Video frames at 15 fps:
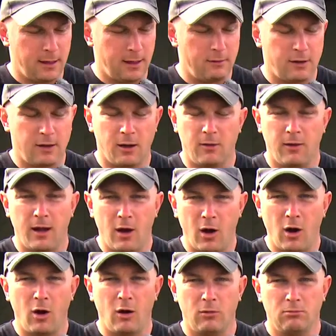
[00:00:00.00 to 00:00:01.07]
even though they
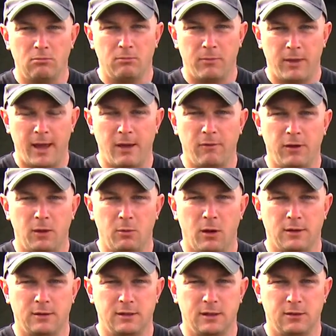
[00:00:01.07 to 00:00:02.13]
are the heavier
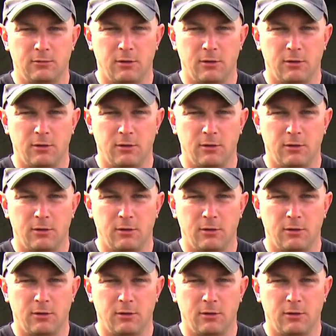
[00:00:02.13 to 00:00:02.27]
ones in the